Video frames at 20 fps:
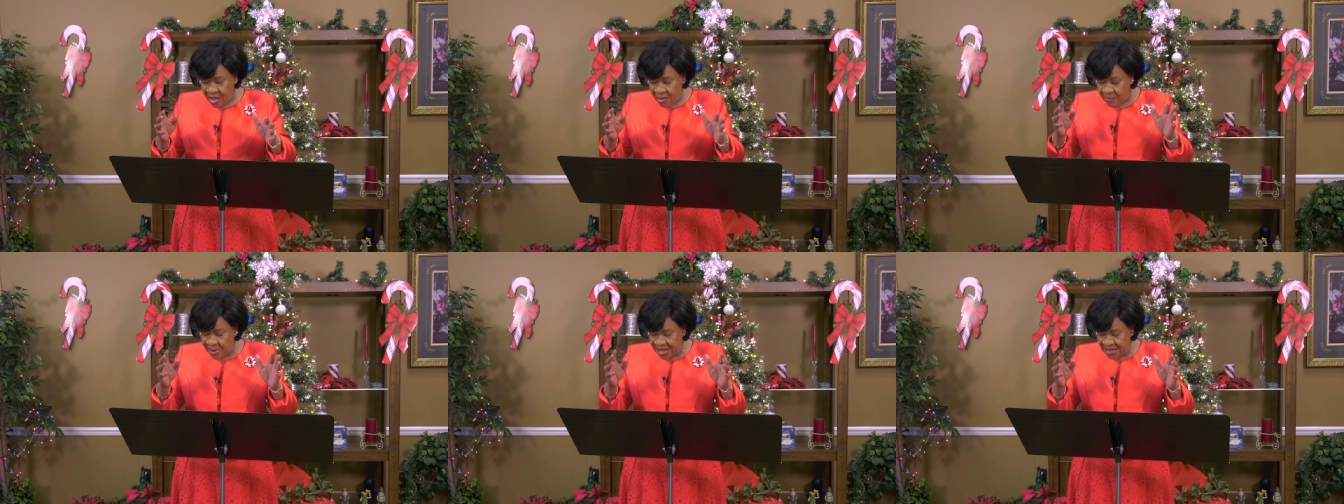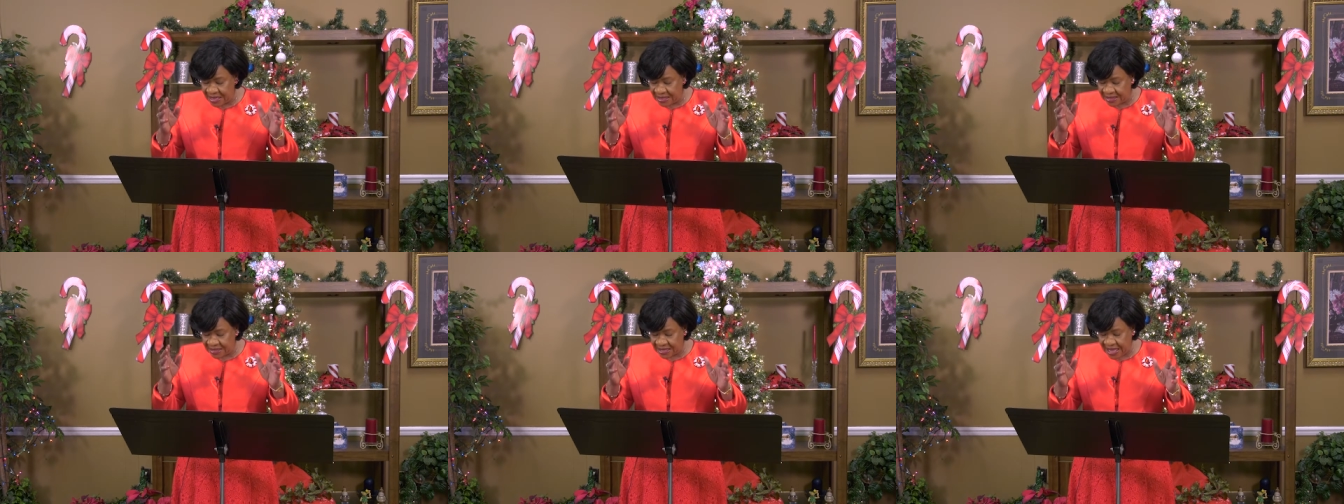But
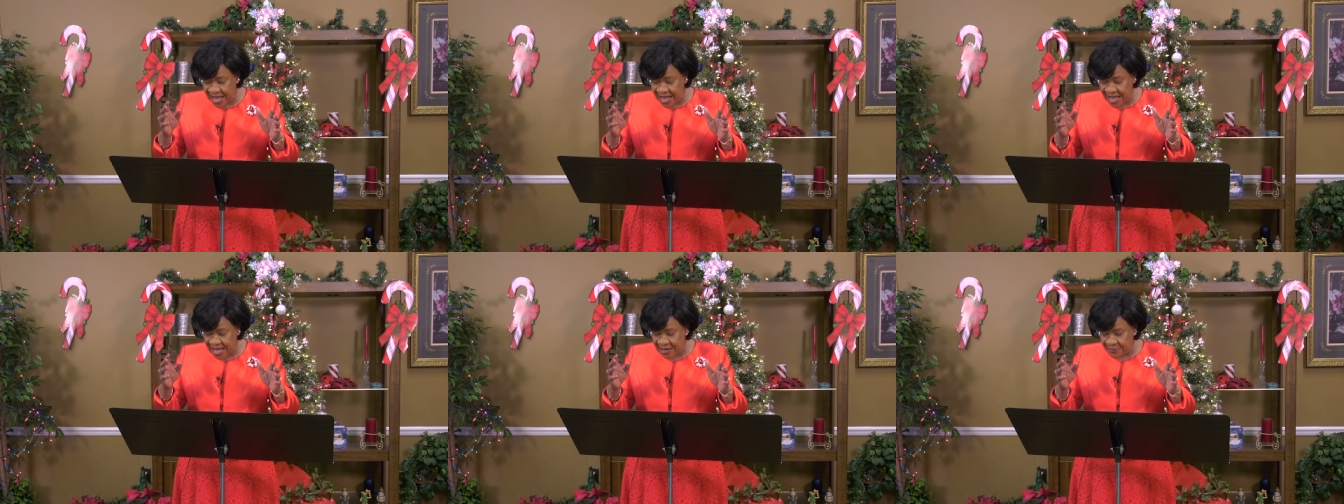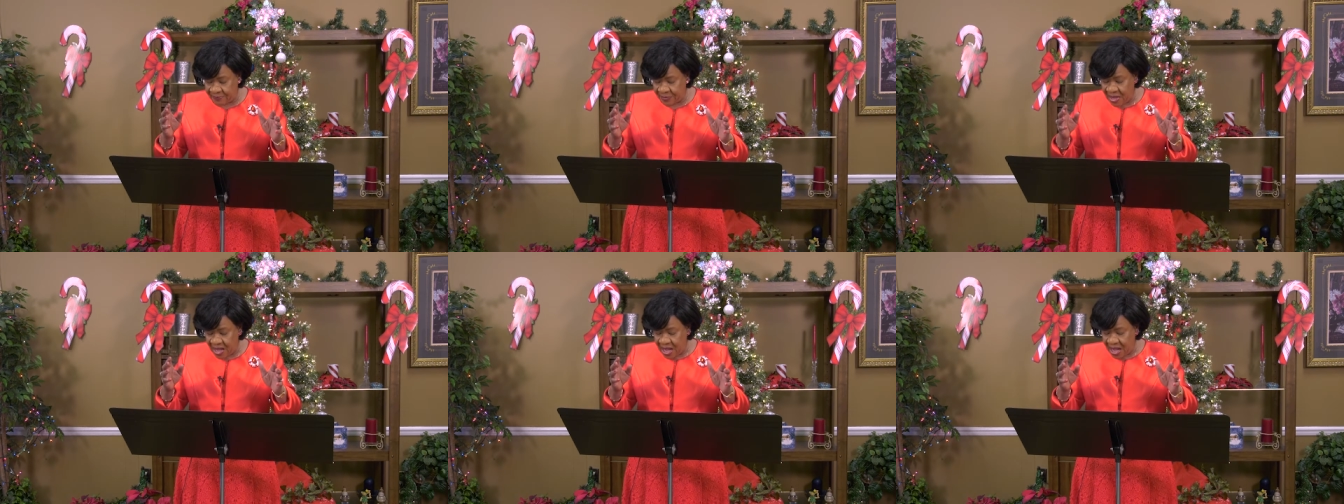he
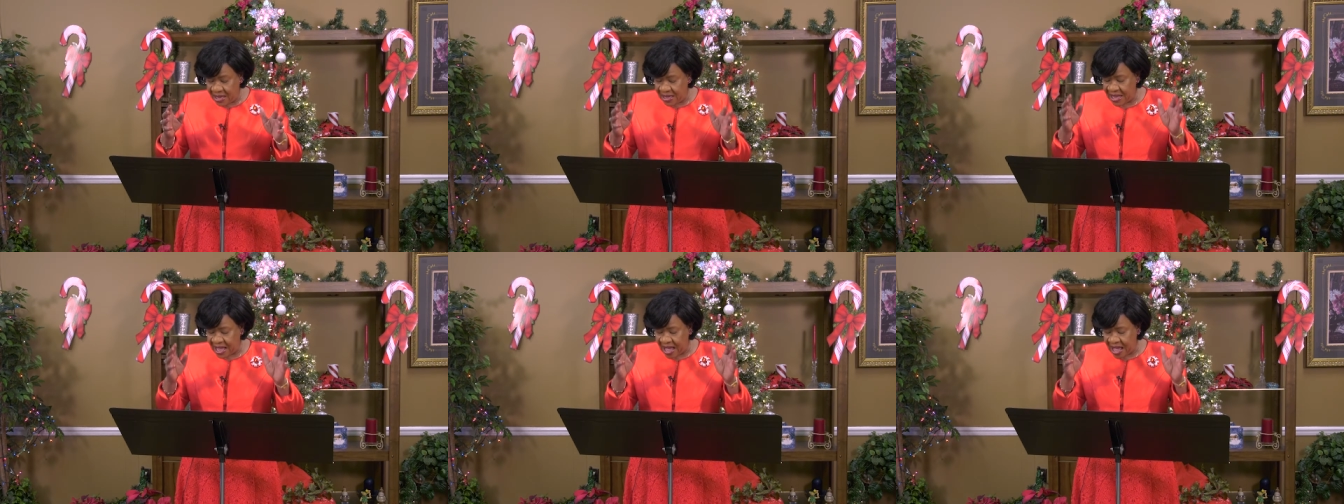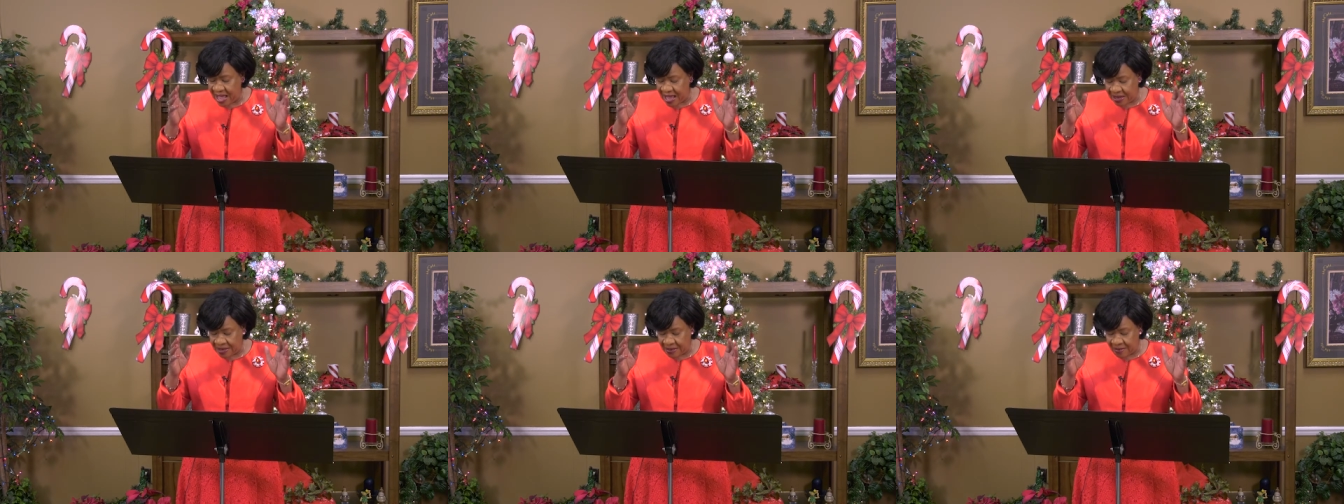said,
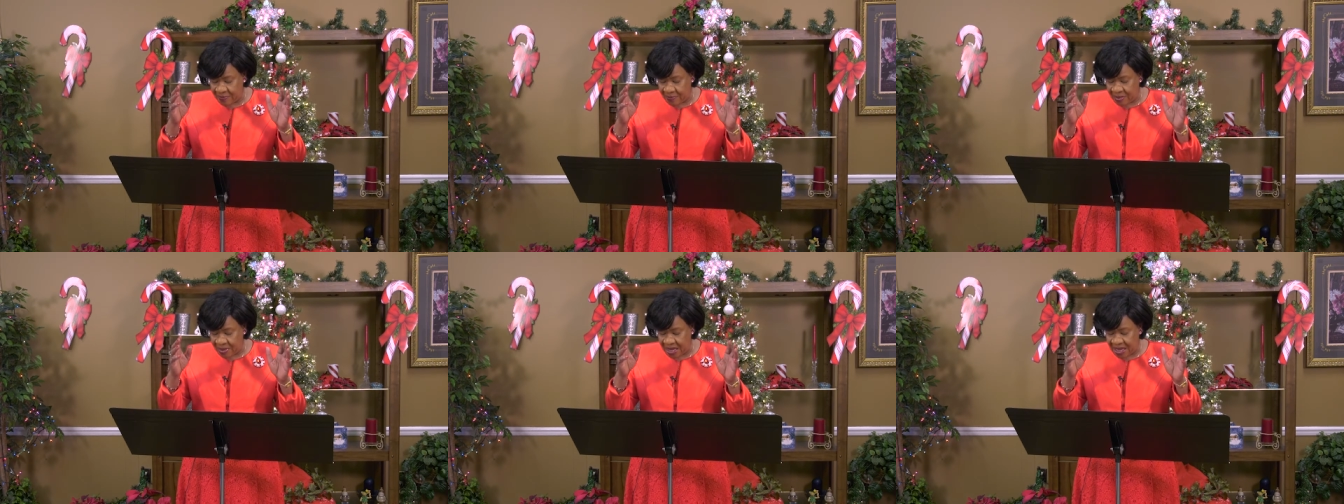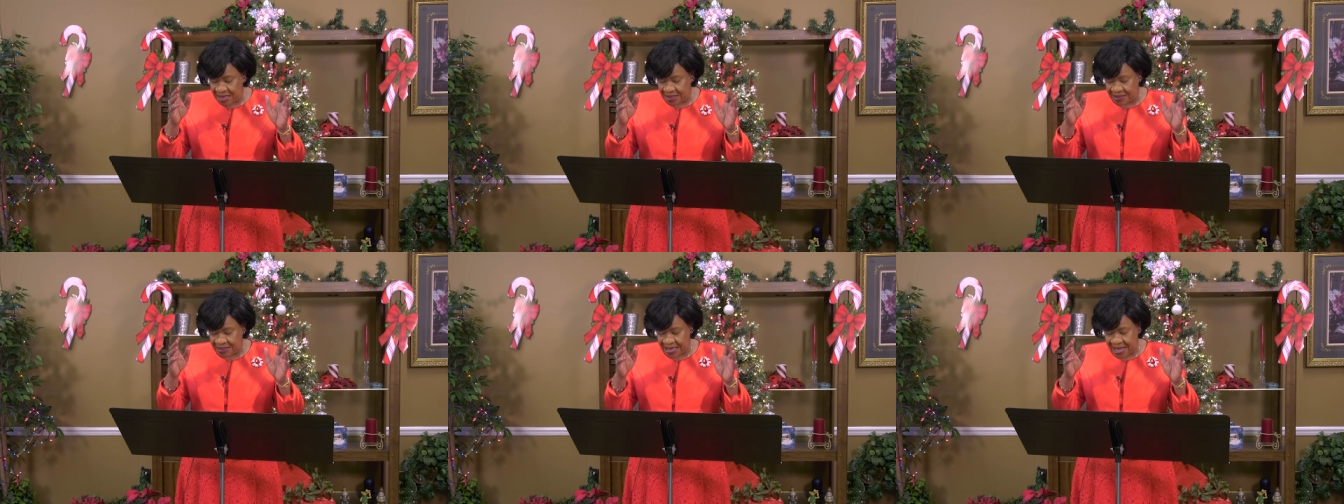God,
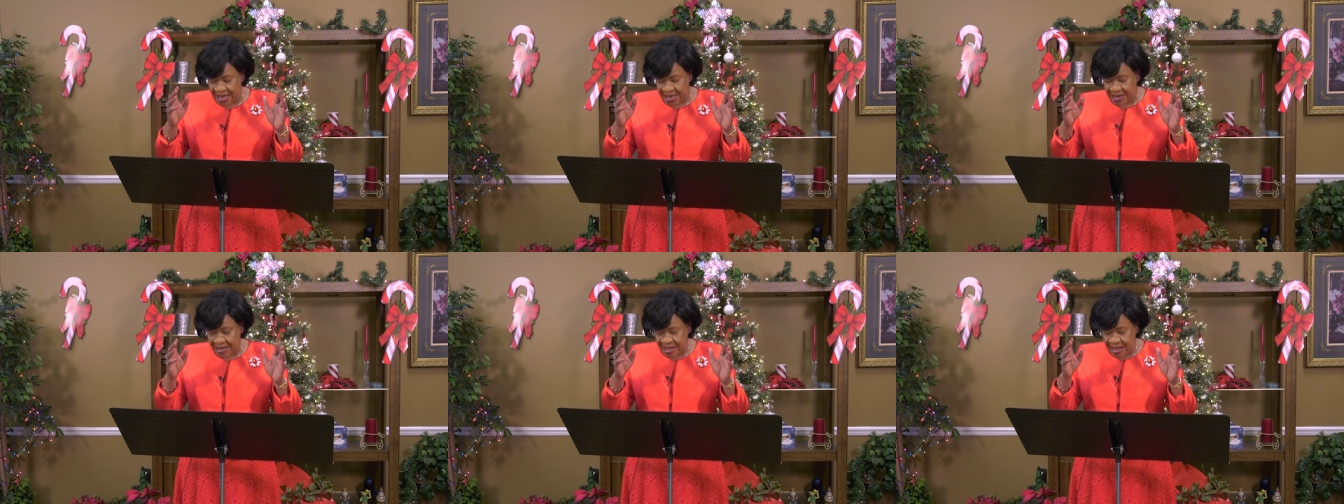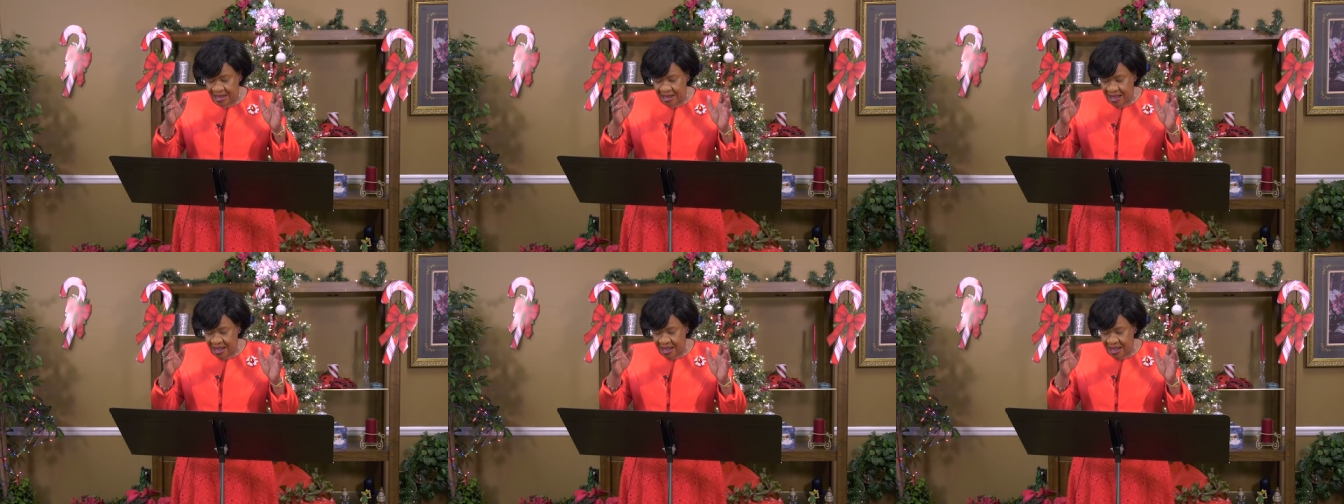he said,